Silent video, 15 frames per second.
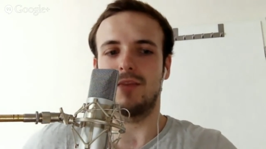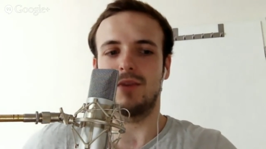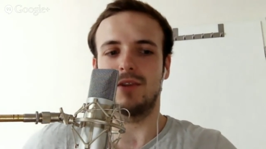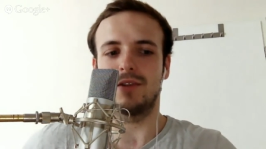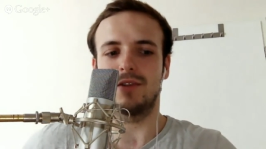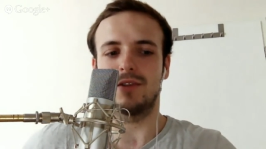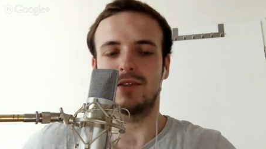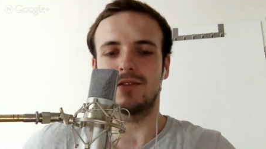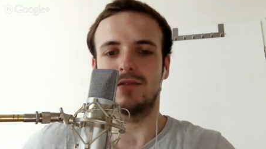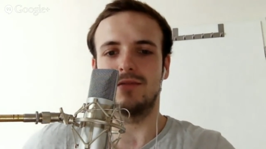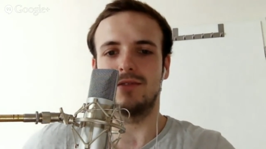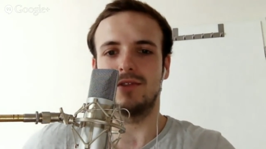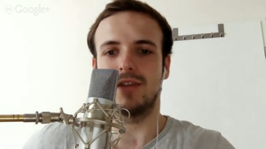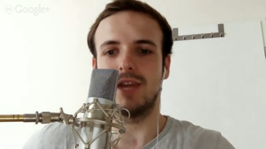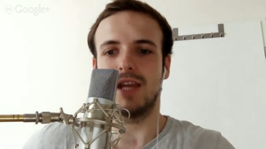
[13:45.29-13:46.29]
Because
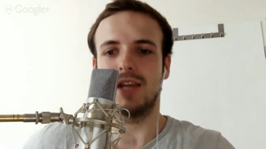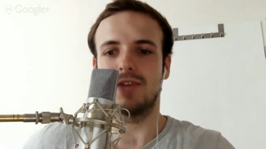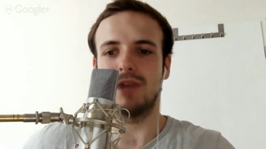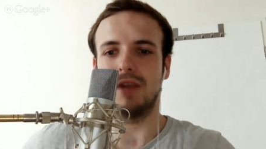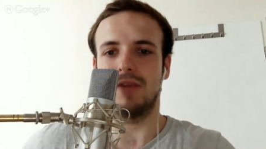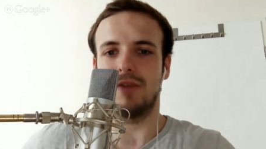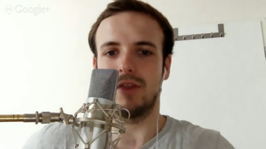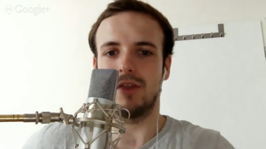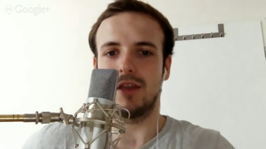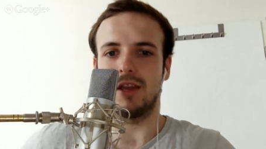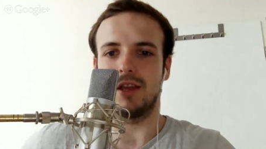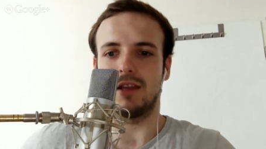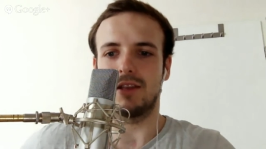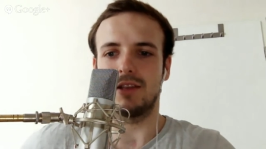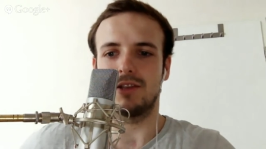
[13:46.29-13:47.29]
you can't do
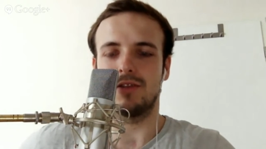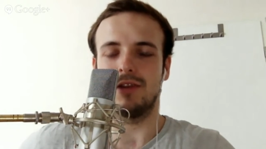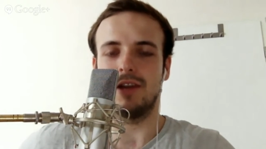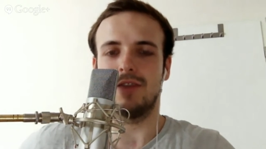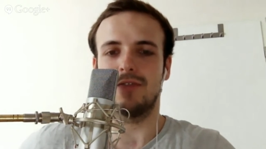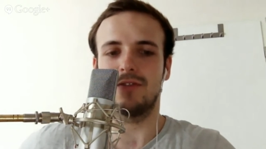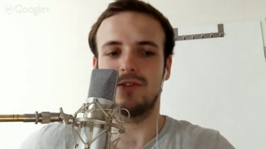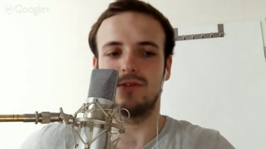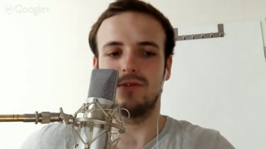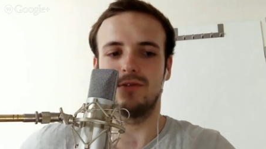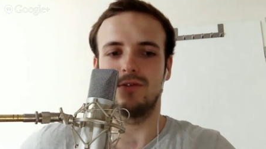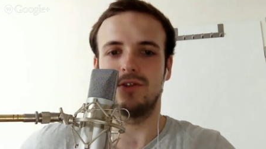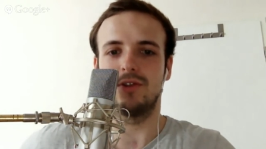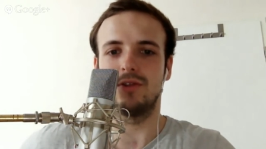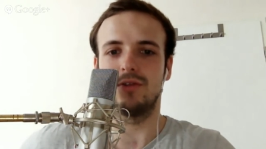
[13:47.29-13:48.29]
everything, so you have to
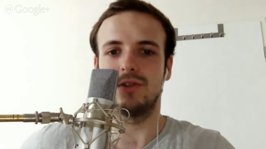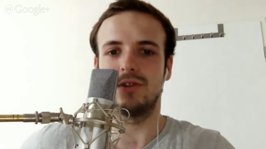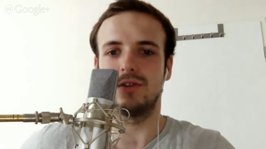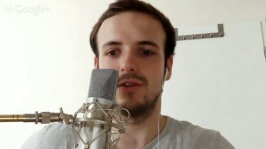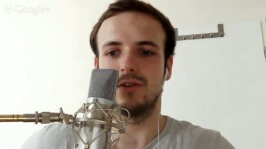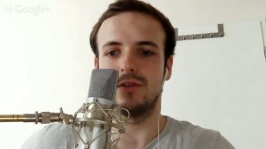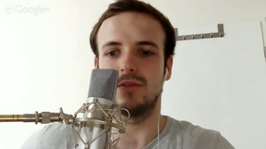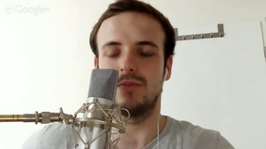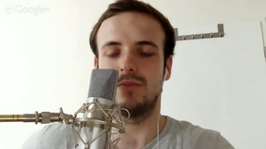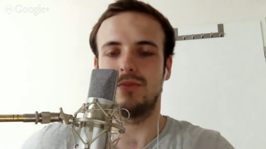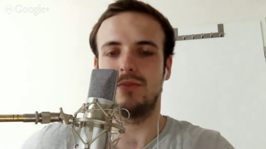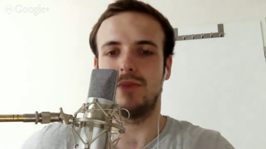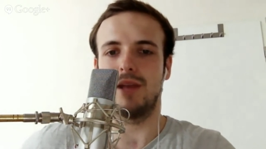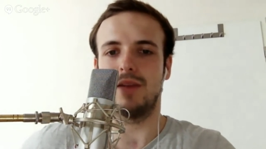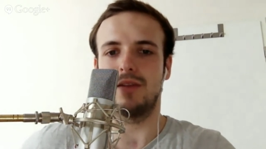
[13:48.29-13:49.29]
choose your
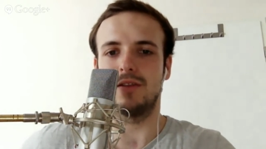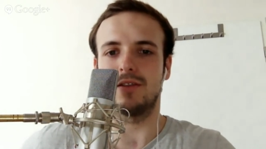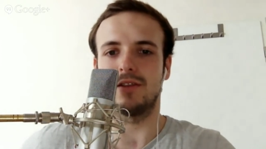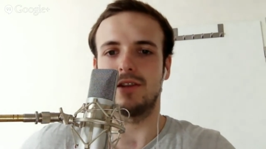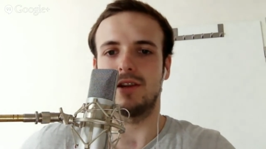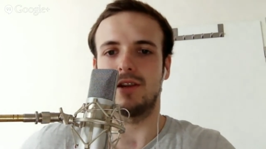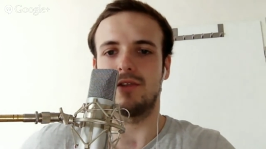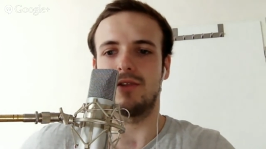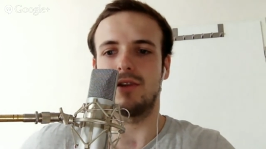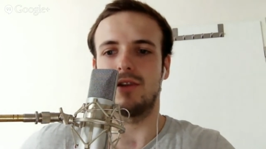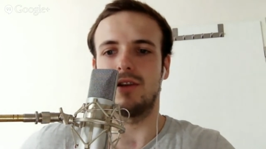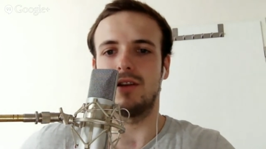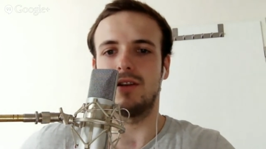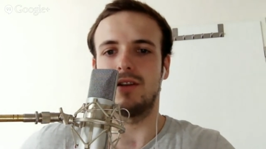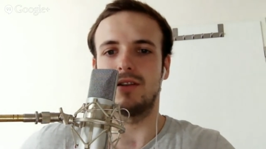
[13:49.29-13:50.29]
battles now,
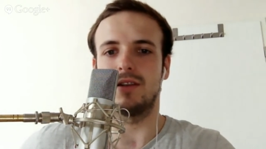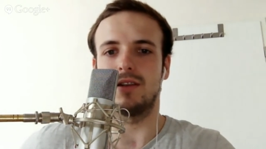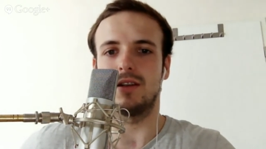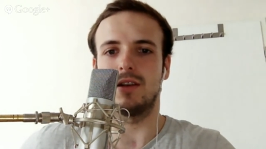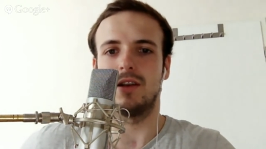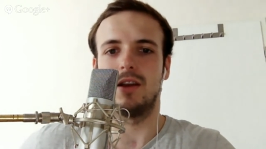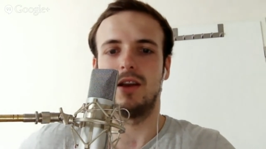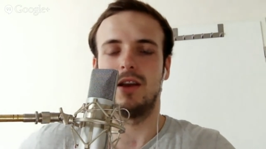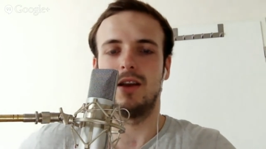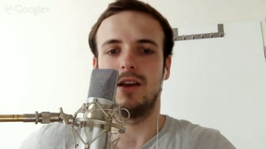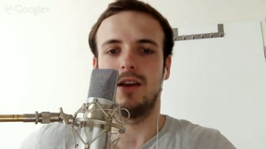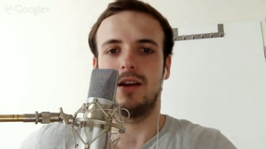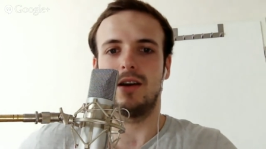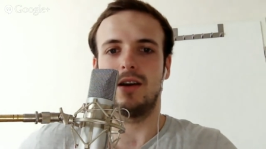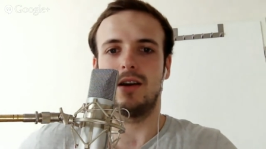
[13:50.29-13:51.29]
and
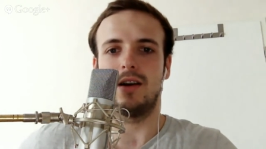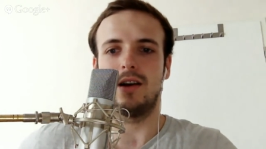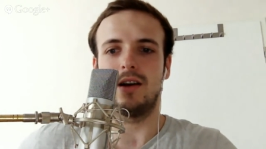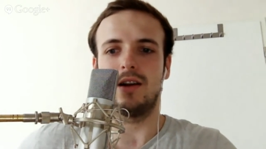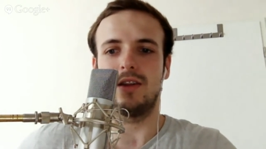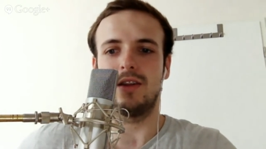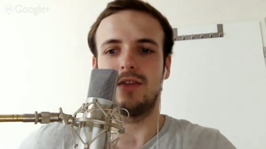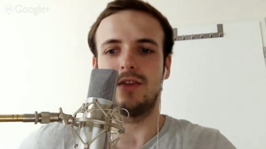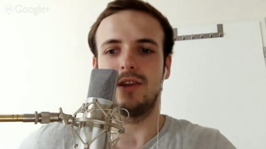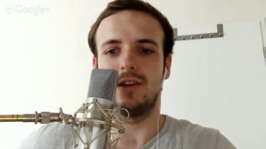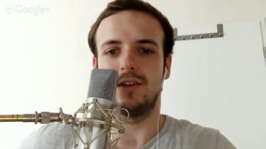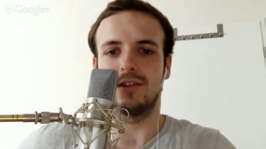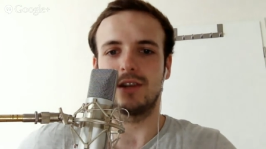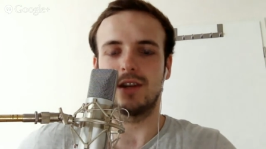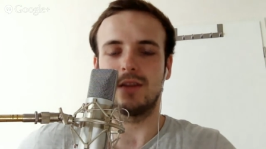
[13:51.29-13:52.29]
I think video
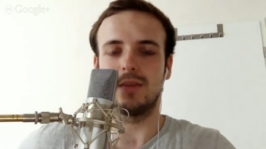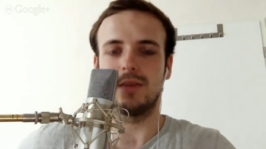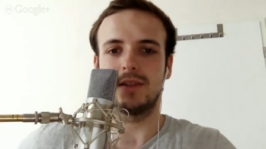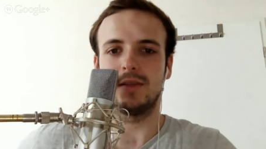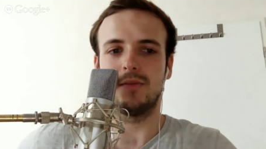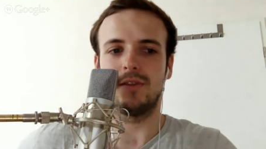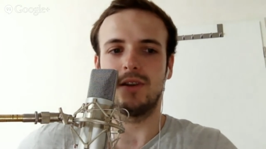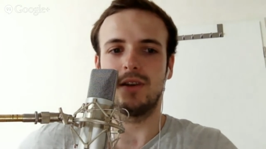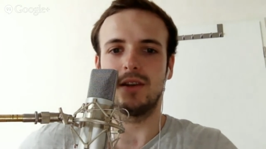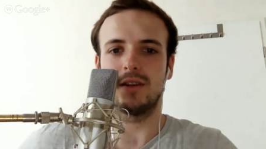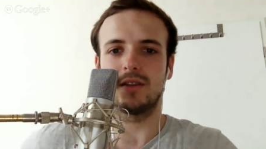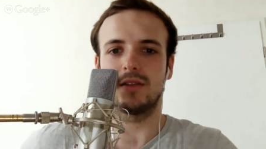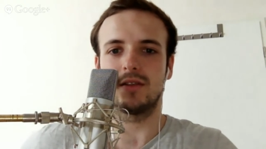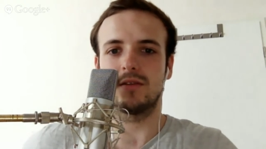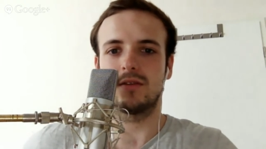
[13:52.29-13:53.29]
is going to be something
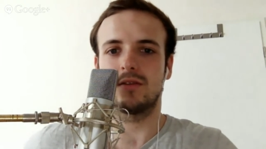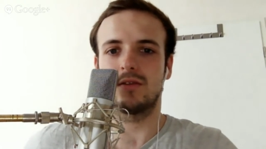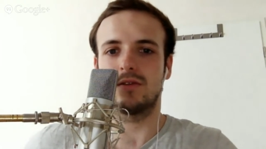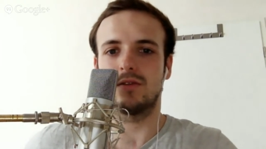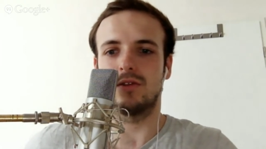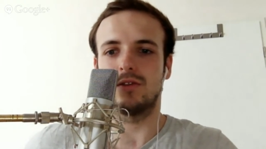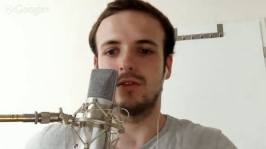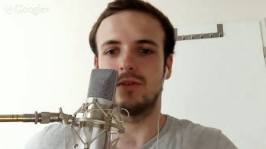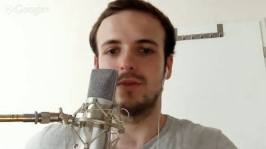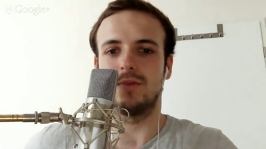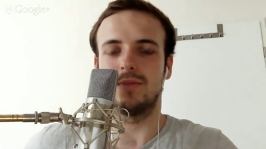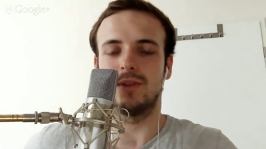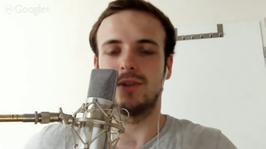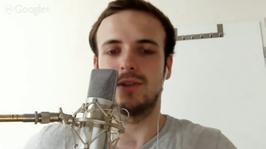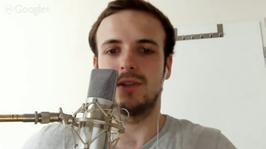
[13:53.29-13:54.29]
that's going to be
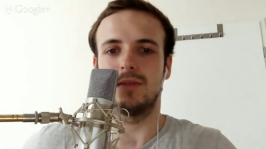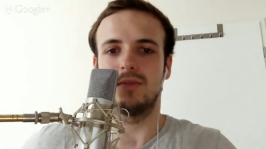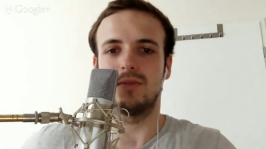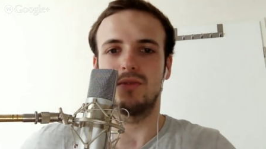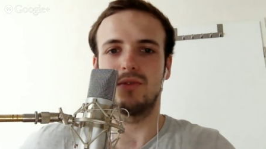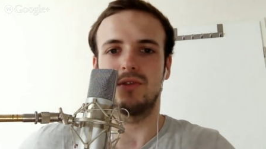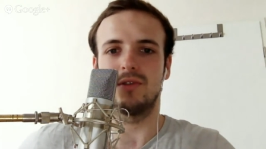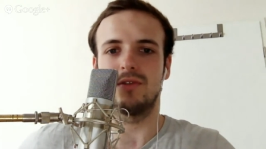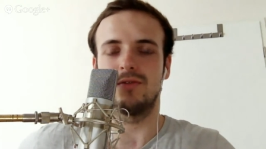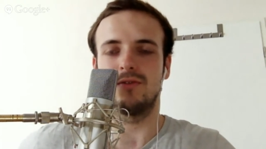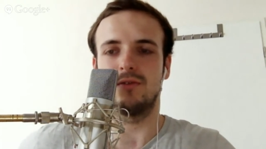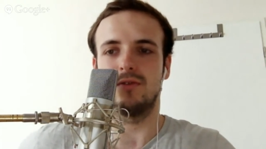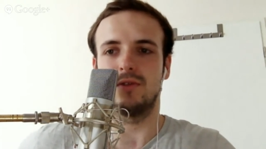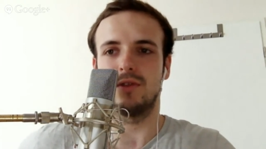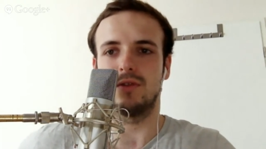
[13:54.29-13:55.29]
pretty important
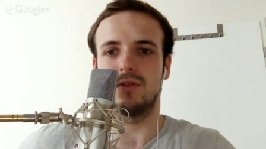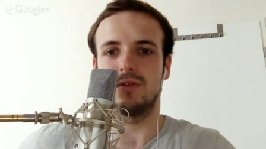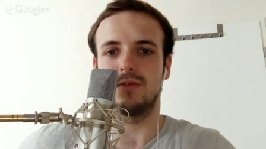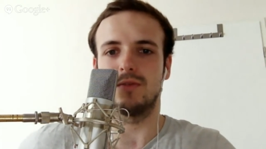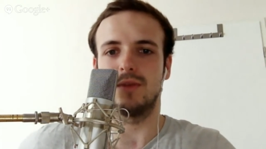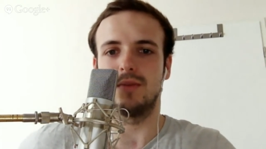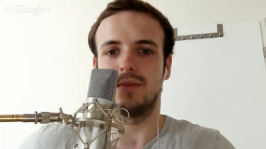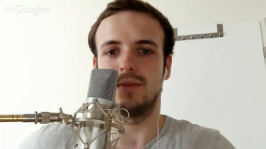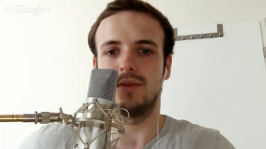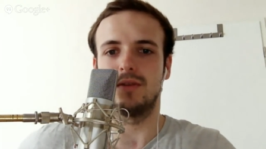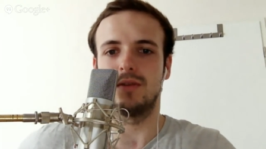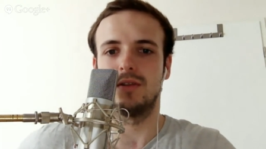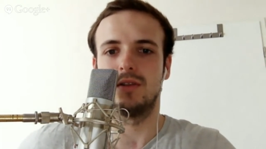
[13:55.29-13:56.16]
for a lot of people.